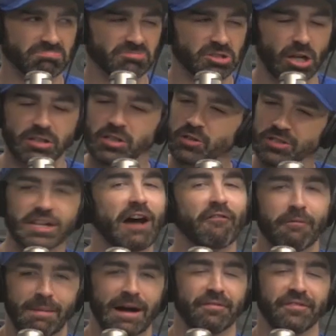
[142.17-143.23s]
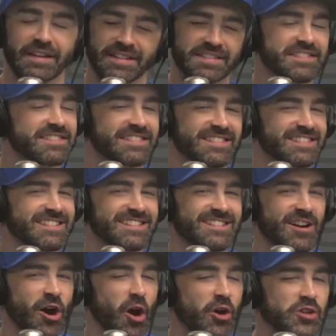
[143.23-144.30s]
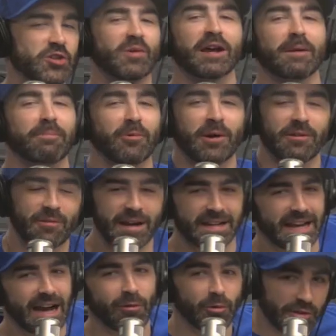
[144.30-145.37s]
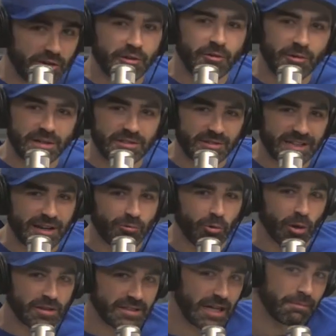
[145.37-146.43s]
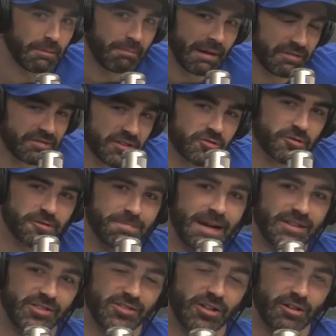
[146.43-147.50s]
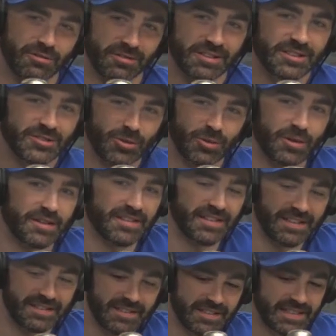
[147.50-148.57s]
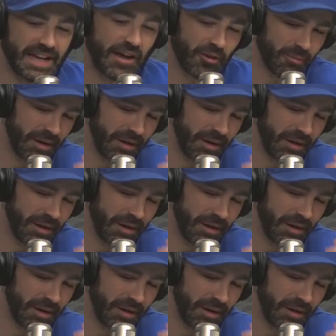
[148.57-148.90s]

Talk to yourself about this. Are you at a point right now where you're going to get worked up about disrespect shown towards the Seattle